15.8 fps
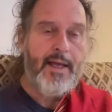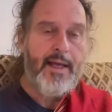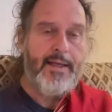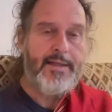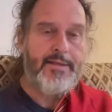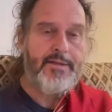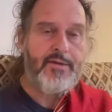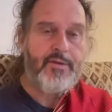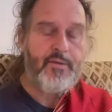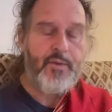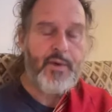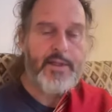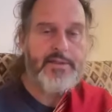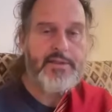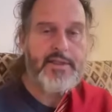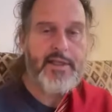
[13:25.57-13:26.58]
And
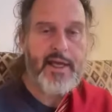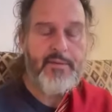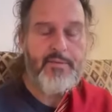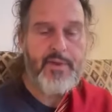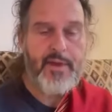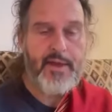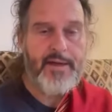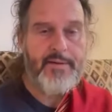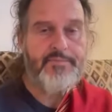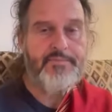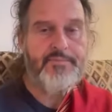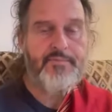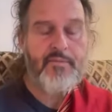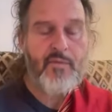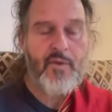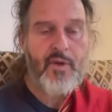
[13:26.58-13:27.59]
when she came
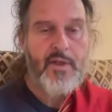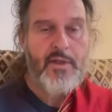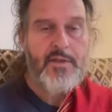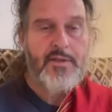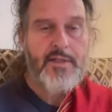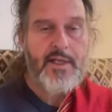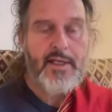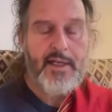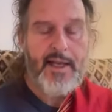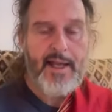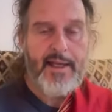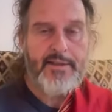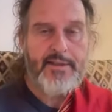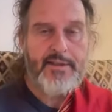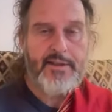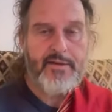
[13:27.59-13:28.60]
there, they
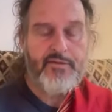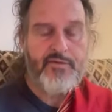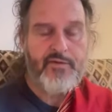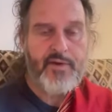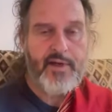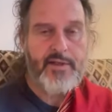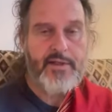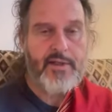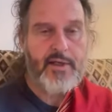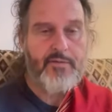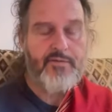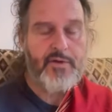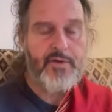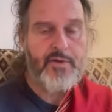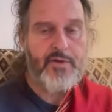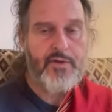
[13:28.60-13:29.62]
landed in front
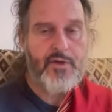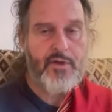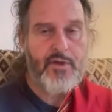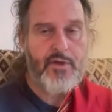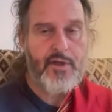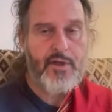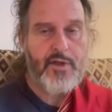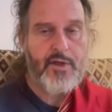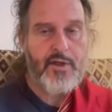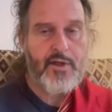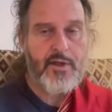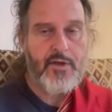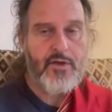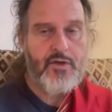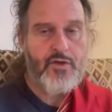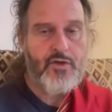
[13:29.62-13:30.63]
of a
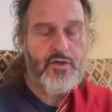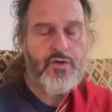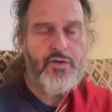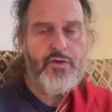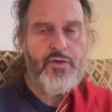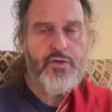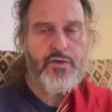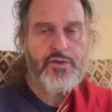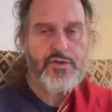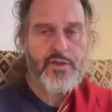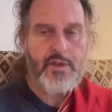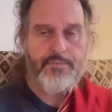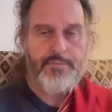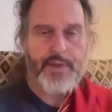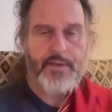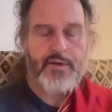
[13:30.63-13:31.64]
huge
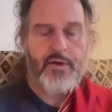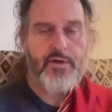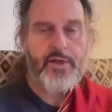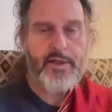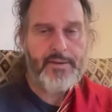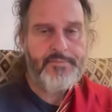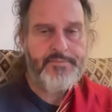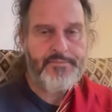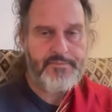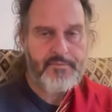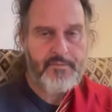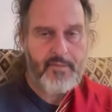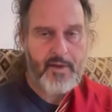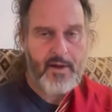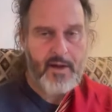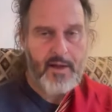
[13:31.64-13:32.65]
pagoda,
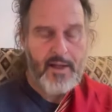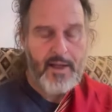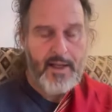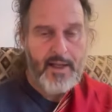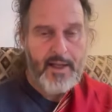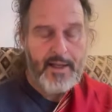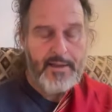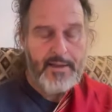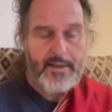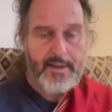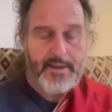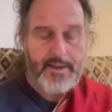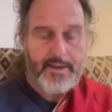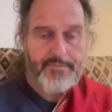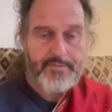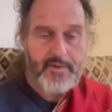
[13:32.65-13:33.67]
And
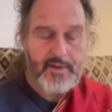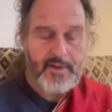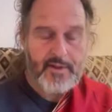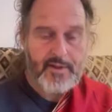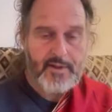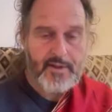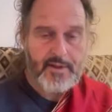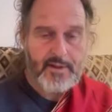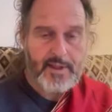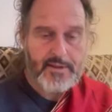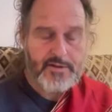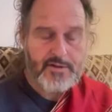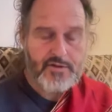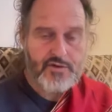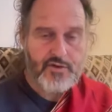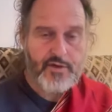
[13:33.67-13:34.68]
here,
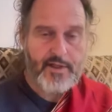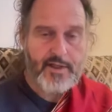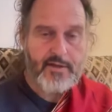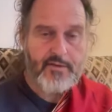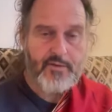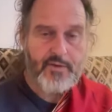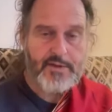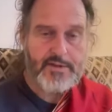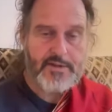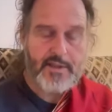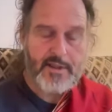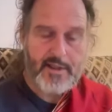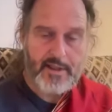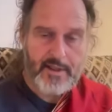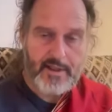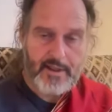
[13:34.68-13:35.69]
Yeshe Sogyal was
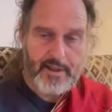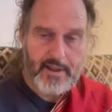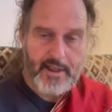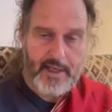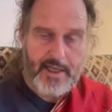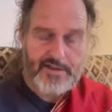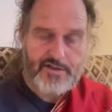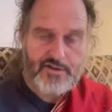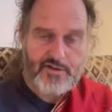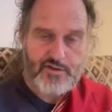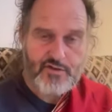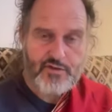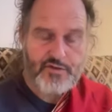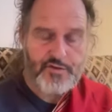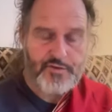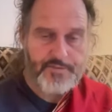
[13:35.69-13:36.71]
asked
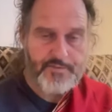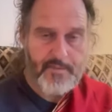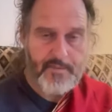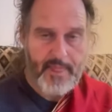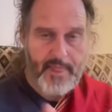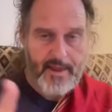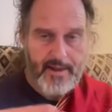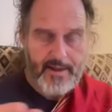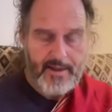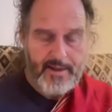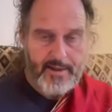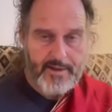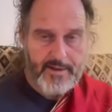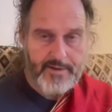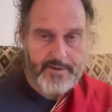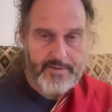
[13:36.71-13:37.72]
to
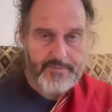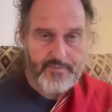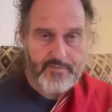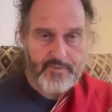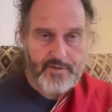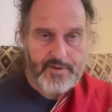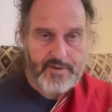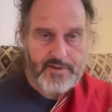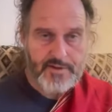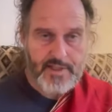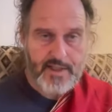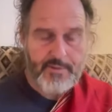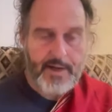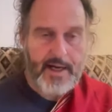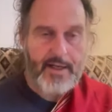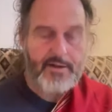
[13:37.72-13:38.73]

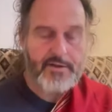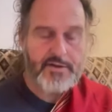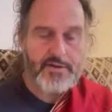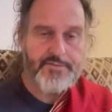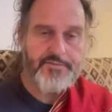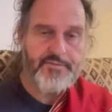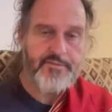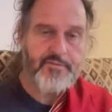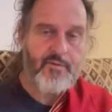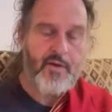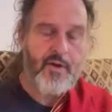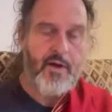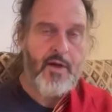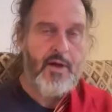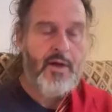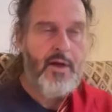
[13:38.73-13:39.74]
step out
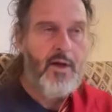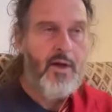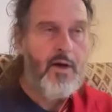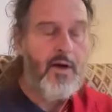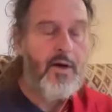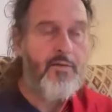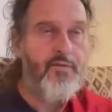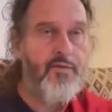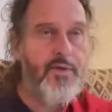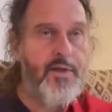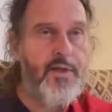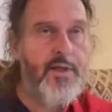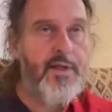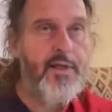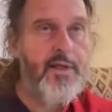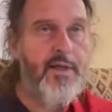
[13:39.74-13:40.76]
of
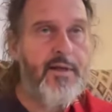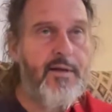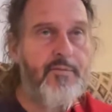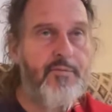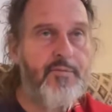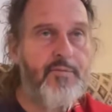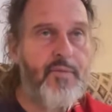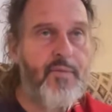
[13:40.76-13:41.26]
the